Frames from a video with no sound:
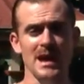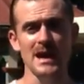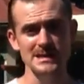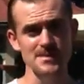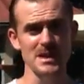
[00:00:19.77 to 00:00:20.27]

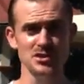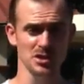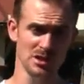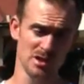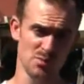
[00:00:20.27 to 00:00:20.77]
As I
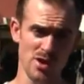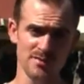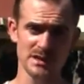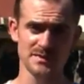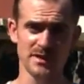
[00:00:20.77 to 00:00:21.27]
mentioned in the
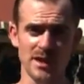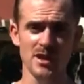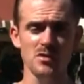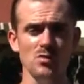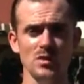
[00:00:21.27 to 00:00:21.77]
previous video,
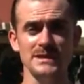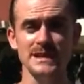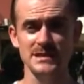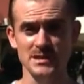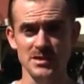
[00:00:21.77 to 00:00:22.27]
what
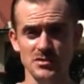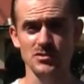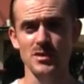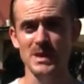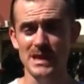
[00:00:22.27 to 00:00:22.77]
Zed
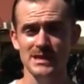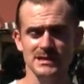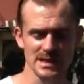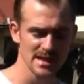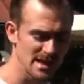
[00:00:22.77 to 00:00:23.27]
Syndrome is
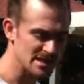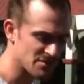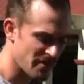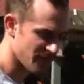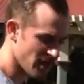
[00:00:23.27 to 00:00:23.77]

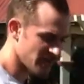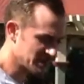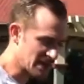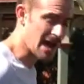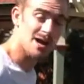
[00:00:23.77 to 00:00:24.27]
referring
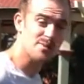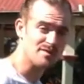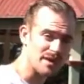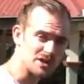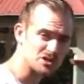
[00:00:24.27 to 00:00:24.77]
to
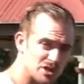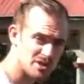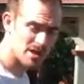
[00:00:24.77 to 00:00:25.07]
hyperflexion